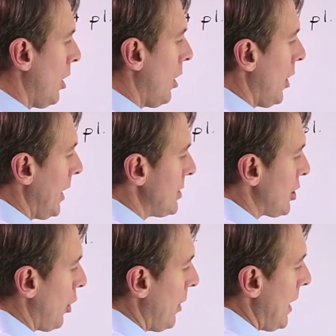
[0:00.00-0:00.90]
All right.
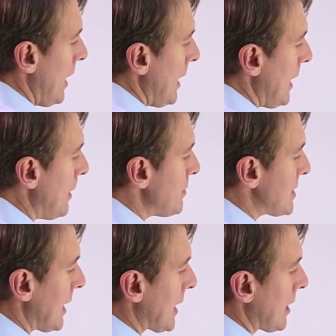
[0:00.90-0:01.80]
So
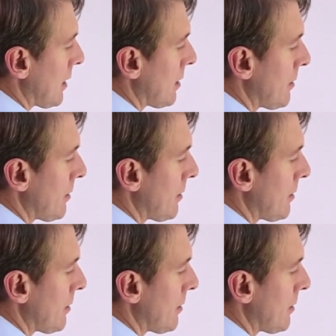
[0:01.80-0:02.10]
imsik,